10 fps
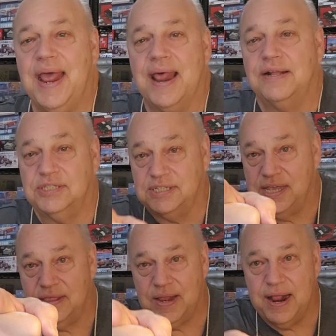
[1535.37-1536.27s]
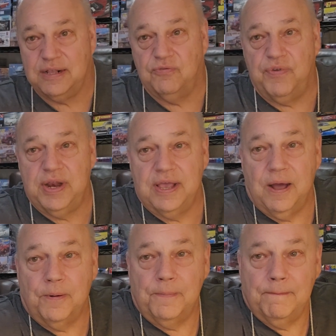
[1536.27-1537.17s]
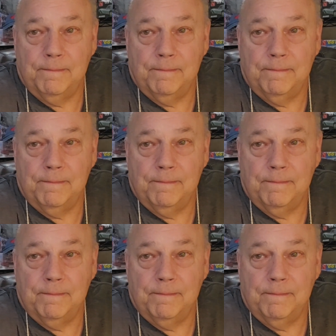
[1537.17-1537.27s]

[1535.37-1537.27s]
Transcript: and I'll see you in the next video.